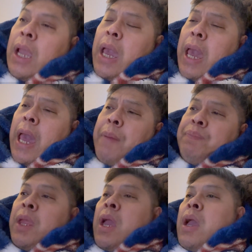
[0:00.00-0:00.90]

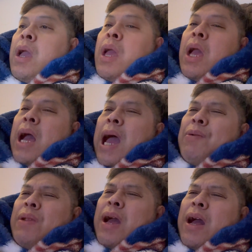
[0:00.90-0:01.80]
I
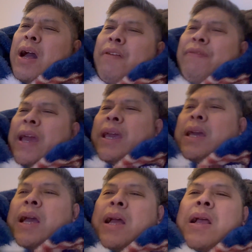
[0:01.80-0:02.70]
will have like
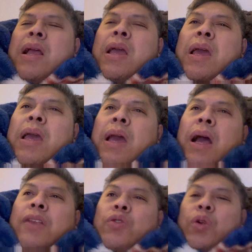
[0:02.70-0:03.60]

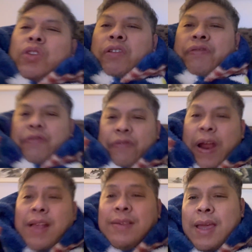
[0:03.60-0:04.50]
a sort of
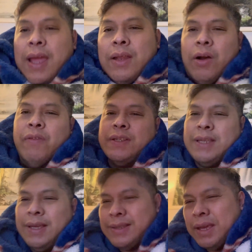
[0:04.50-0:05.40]
rest and
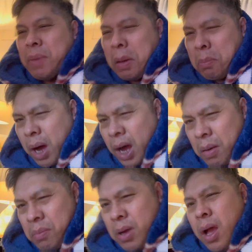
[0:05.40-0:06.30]
obviously see my
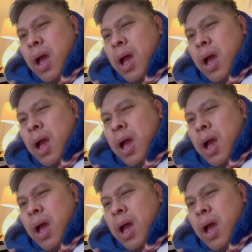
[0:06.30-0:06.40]
mom,